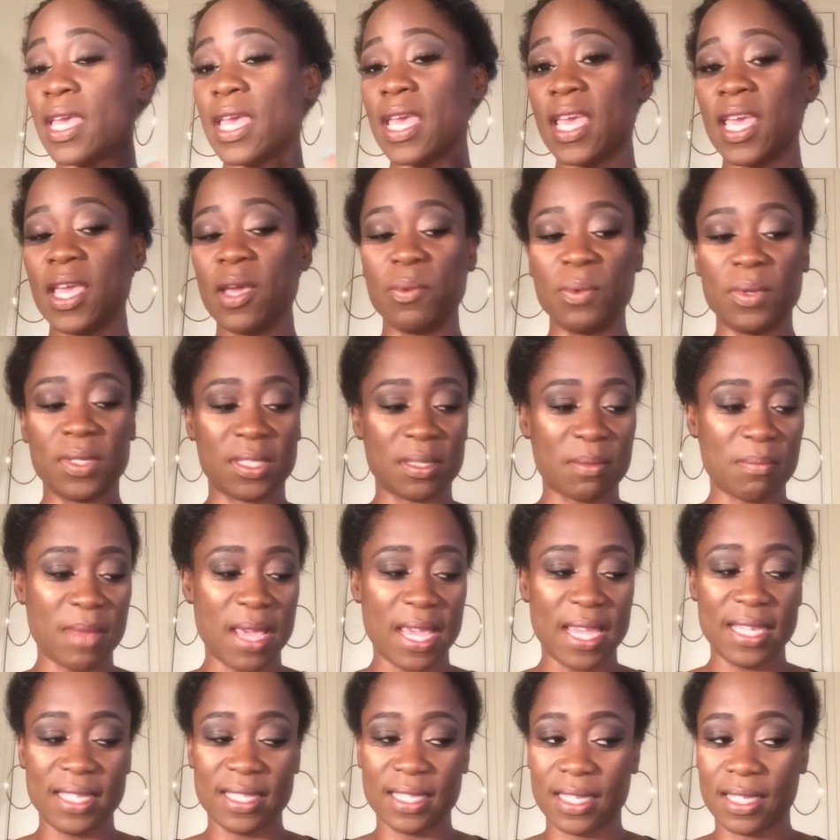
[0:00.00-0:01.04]
It was
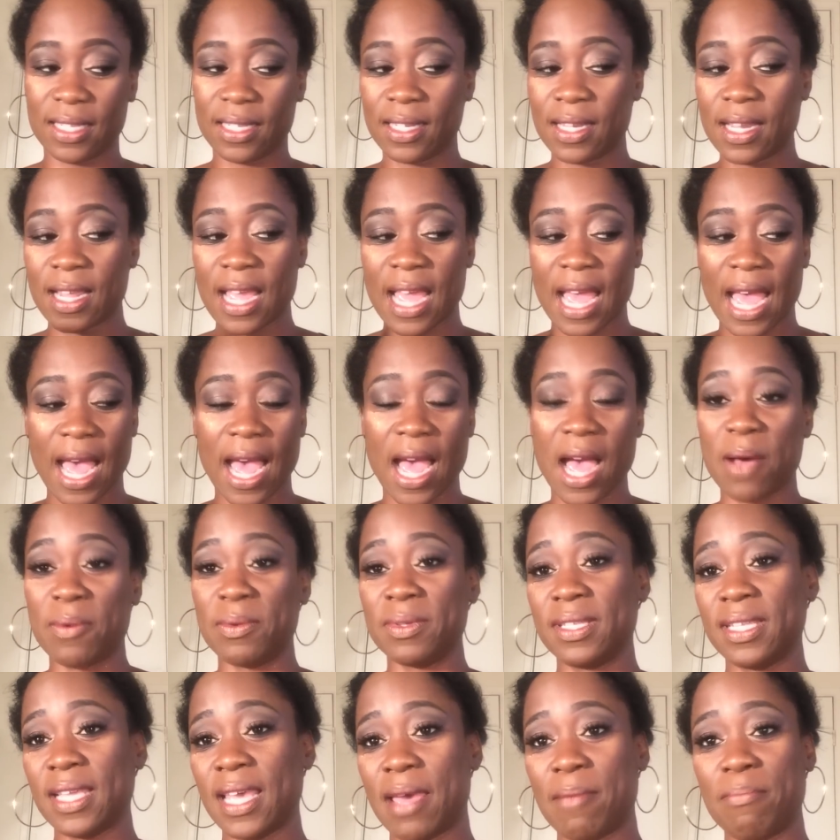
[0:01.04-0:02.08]
amazing. I
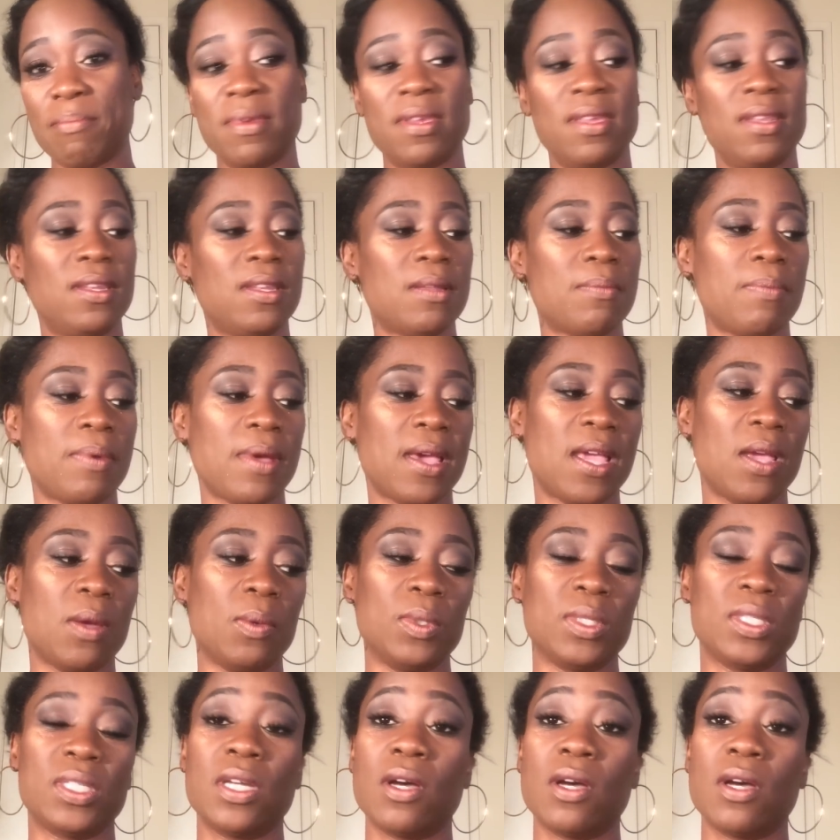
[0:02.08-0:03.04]
was happy. The pain was